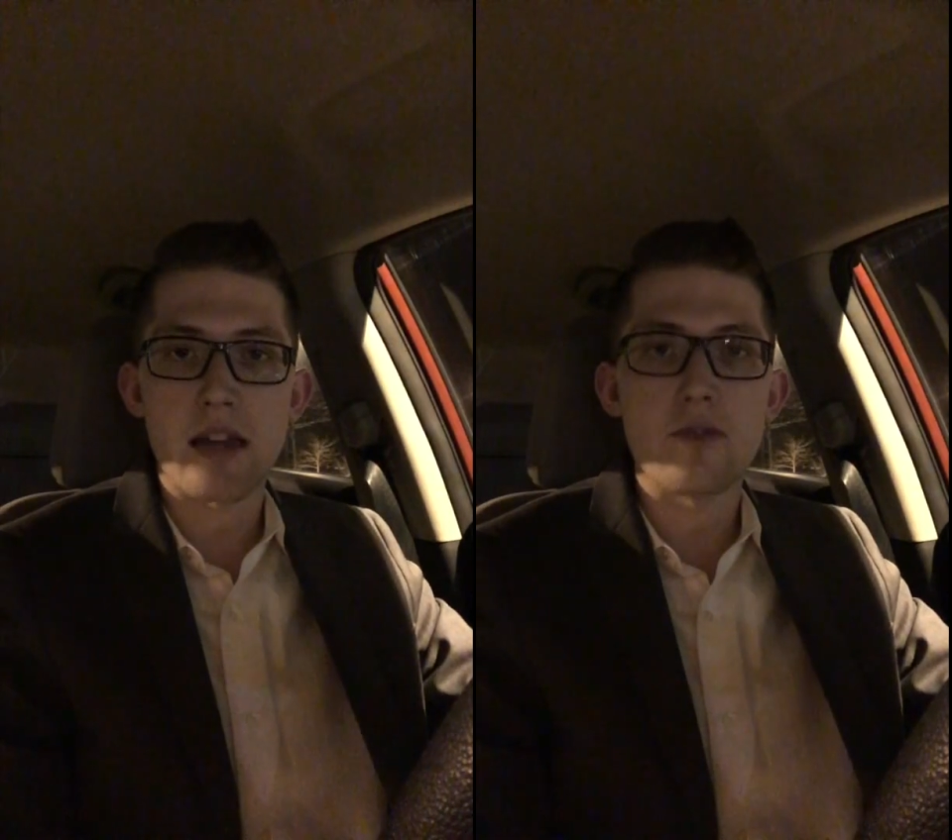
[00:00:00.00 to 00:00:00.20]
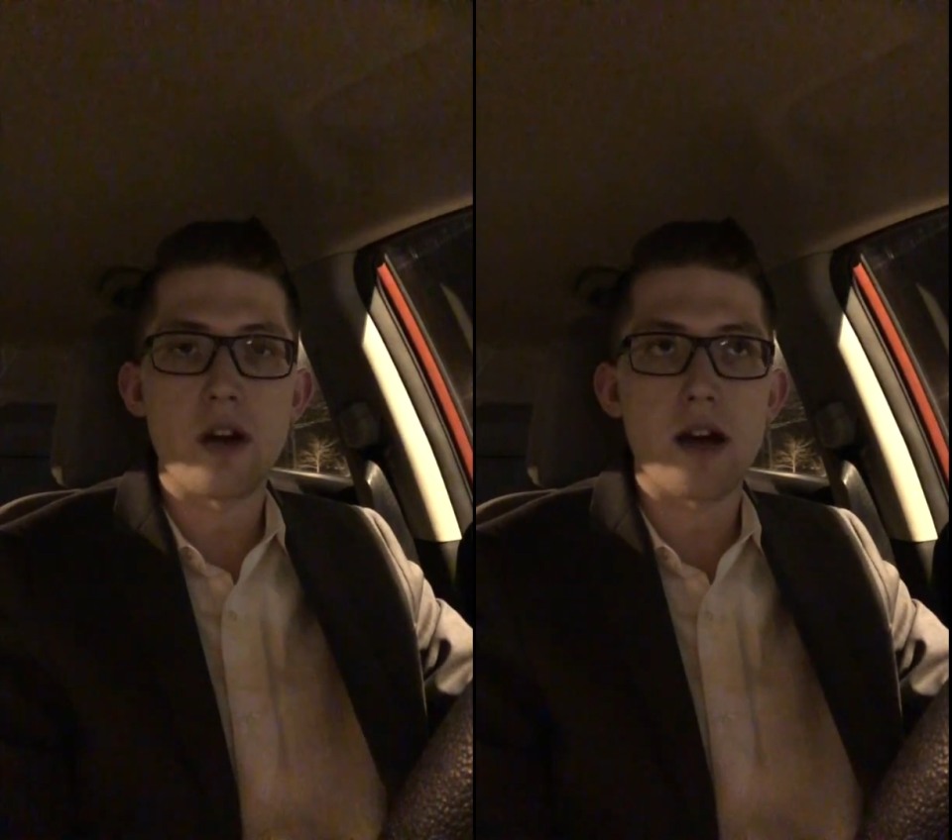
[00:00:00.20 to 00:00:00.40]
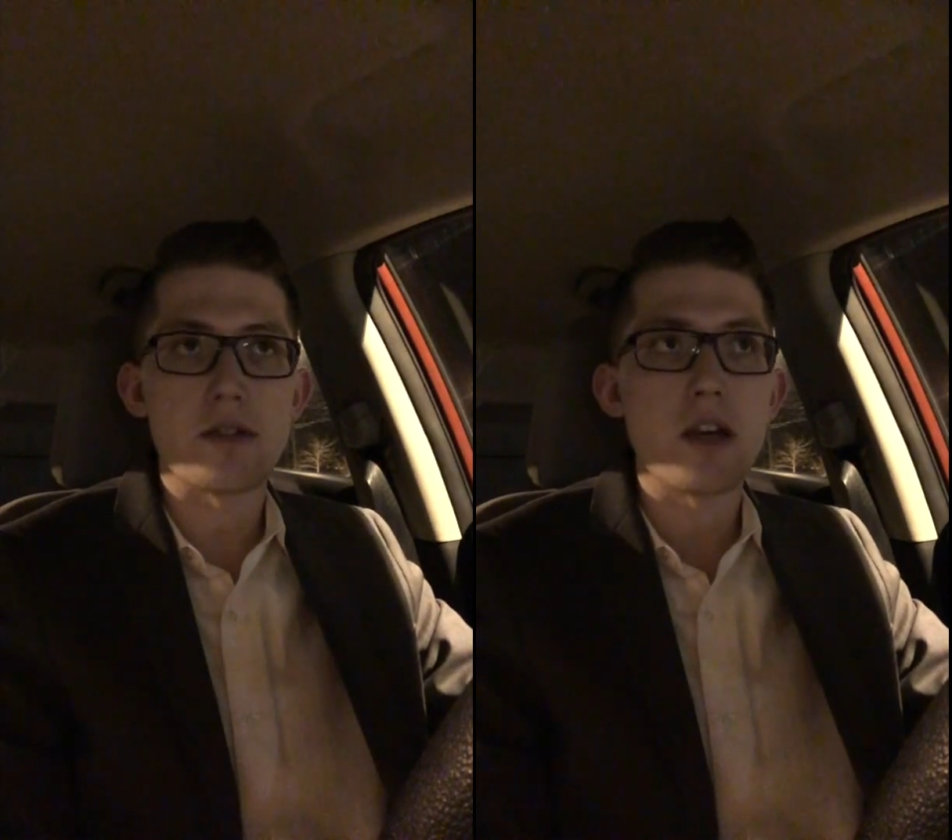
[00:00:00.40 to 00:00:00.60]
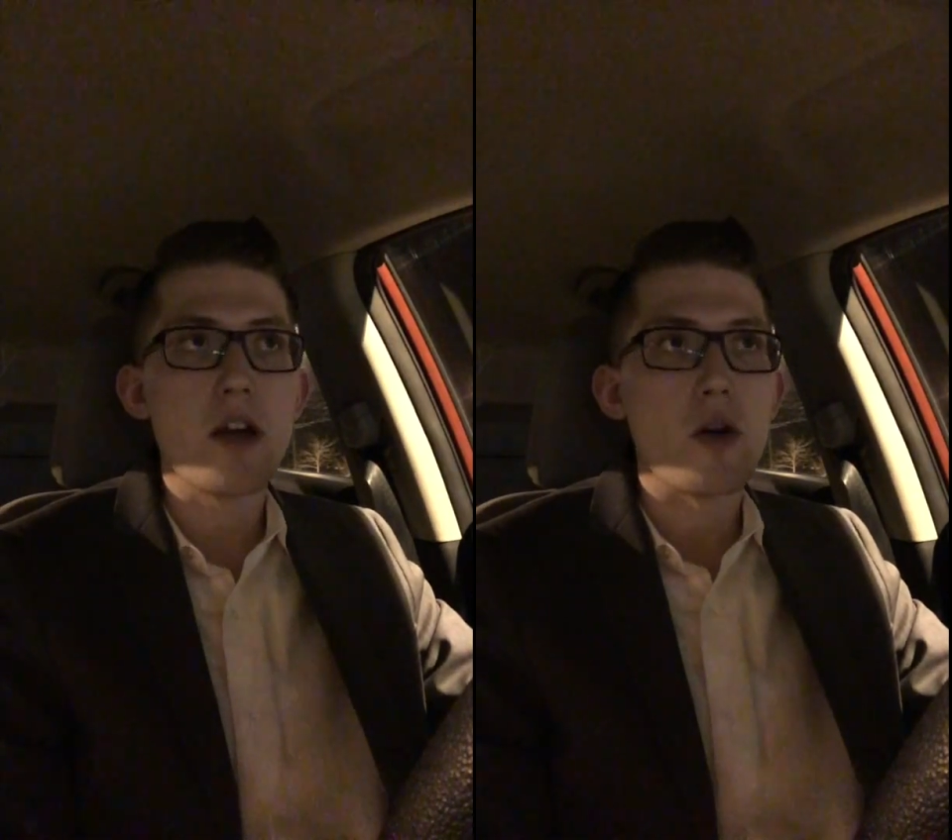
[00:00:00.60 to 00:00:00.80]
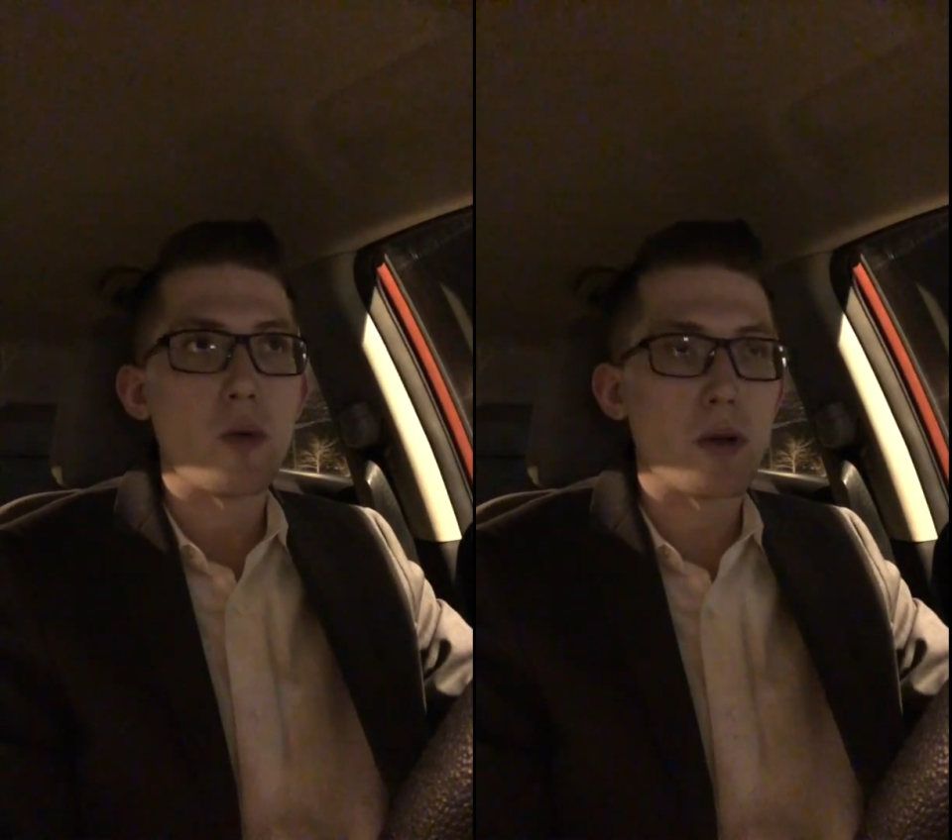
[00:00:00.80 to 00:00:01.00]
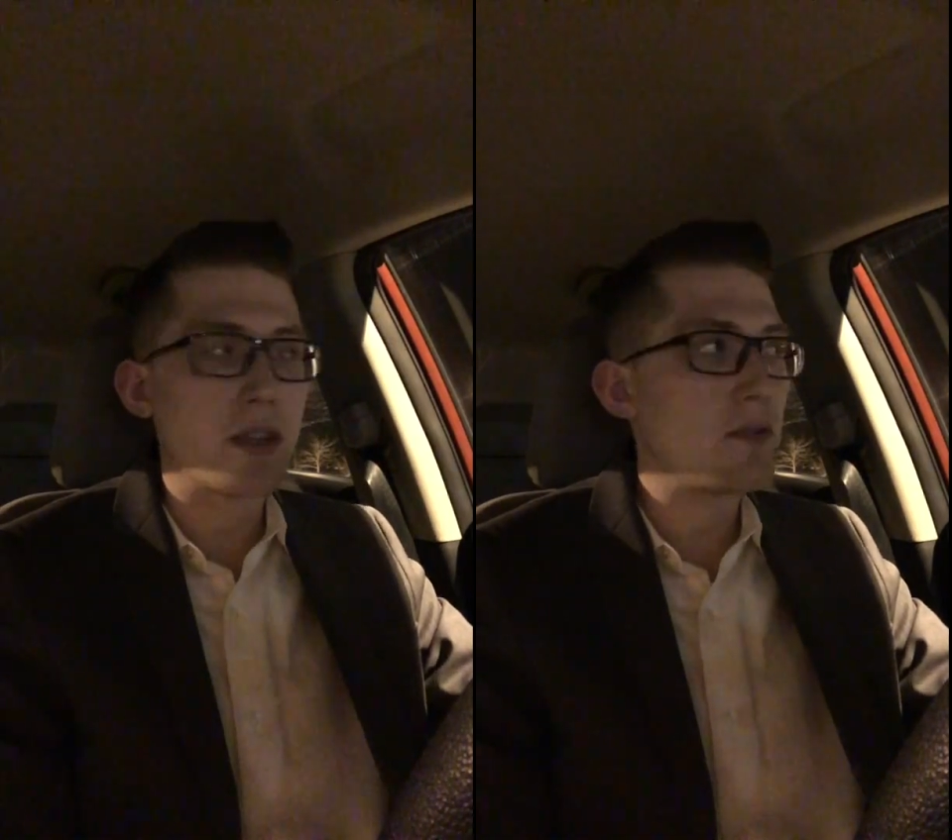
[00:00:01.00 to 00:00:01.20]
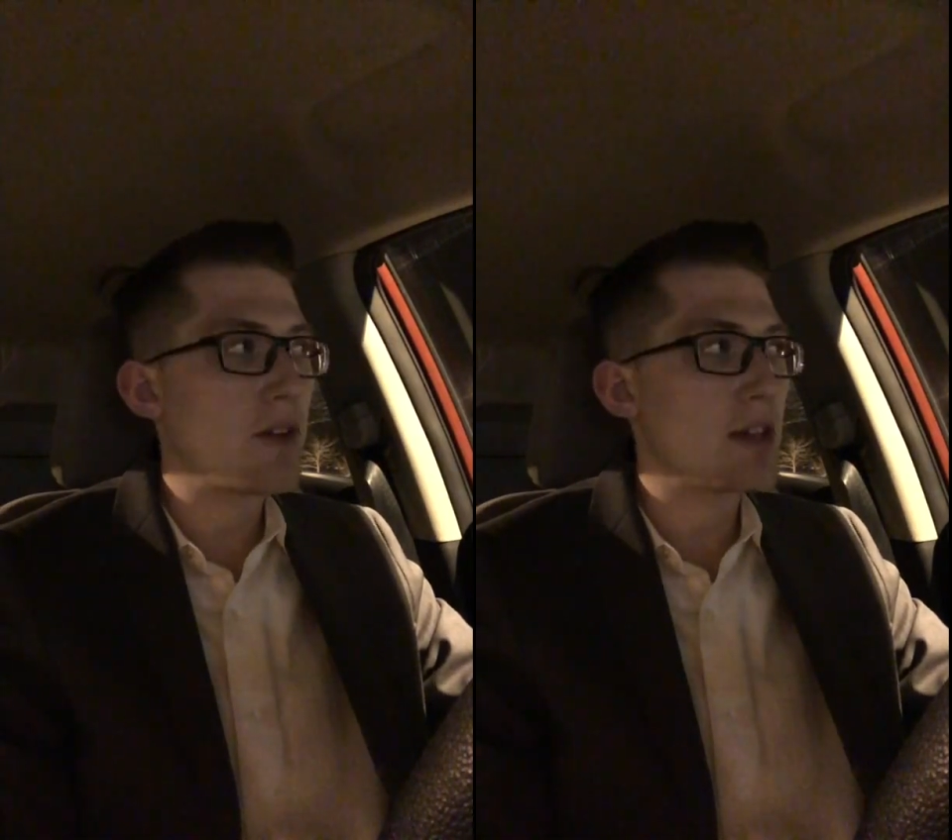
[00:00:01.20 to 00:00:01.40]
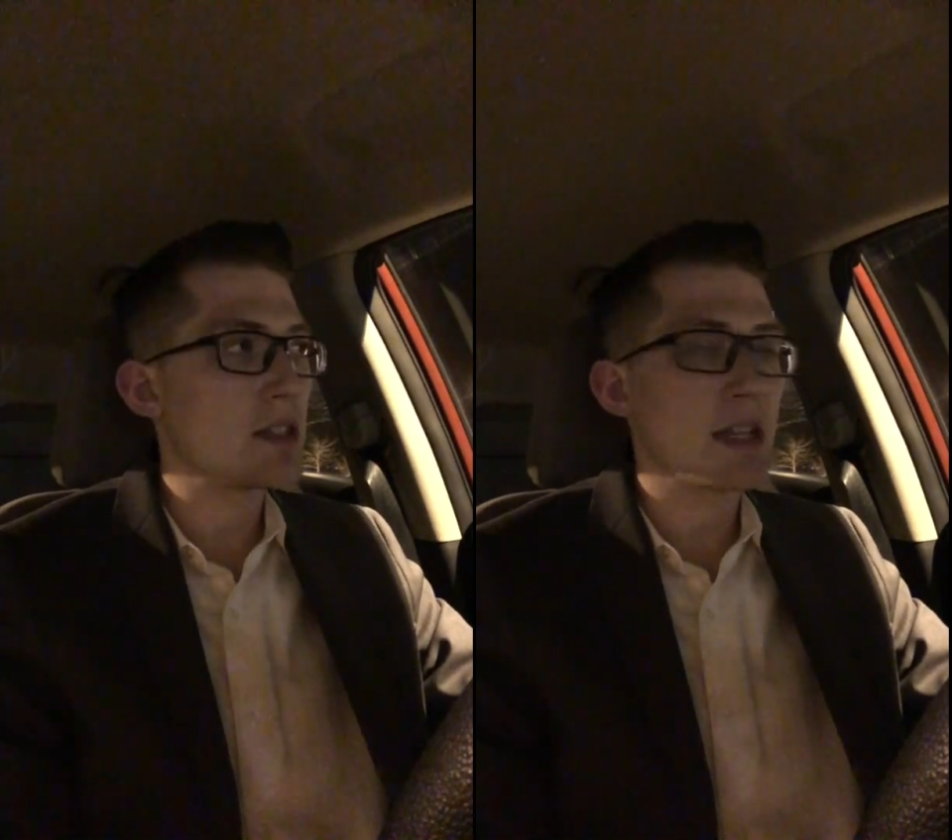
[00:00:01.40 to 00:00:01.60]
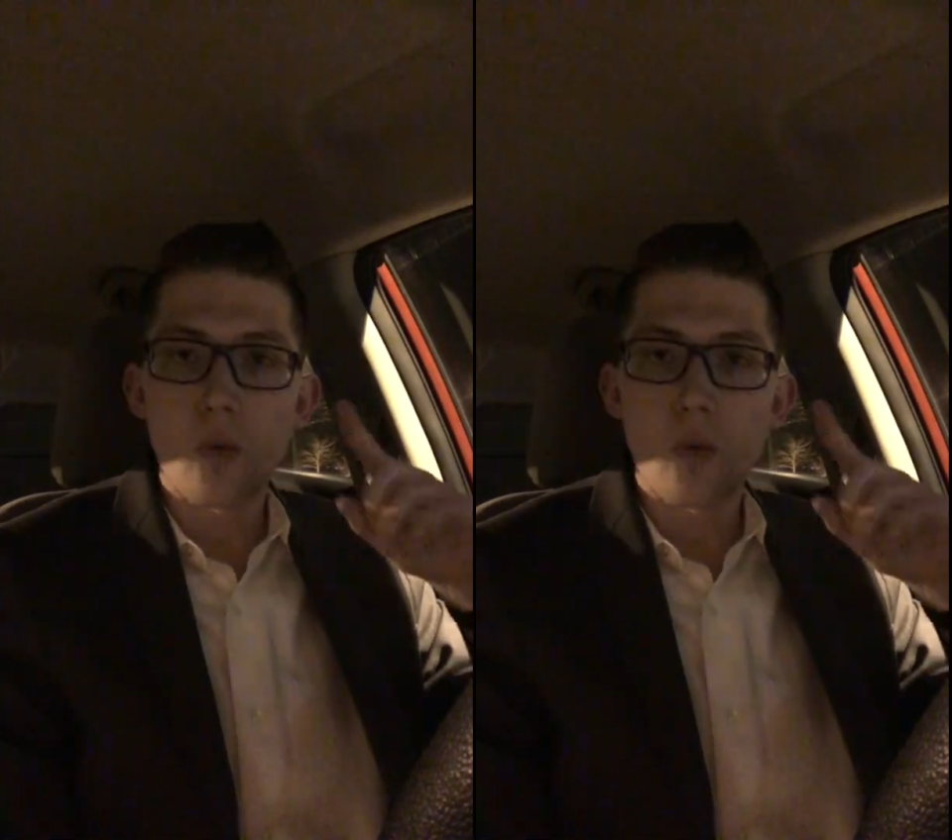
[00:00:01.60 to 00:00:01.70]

involved with investing.